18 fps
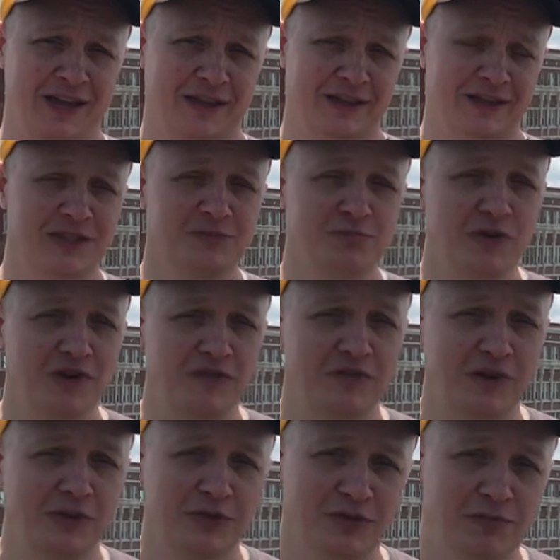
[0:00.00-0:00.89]
this
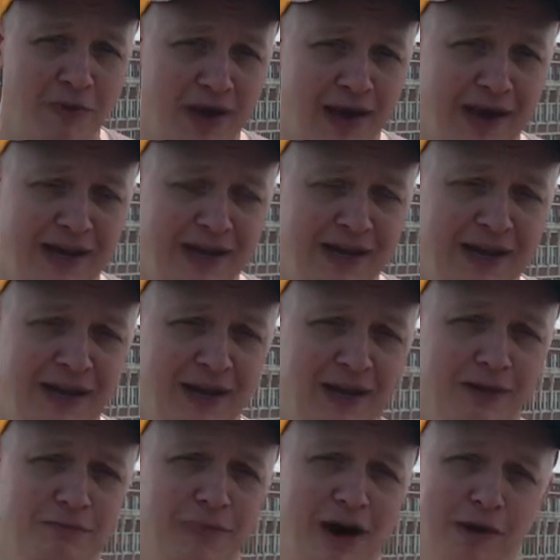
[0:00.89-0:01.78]
movie was made
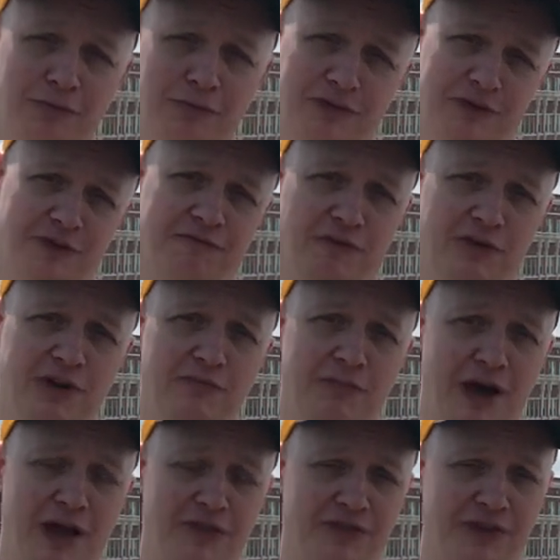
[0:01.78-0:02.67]
by a real good friend
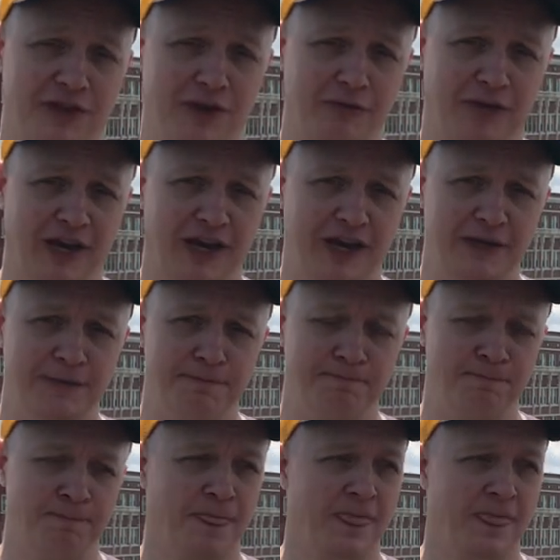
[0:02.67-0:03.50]
of mine, Theo Cane.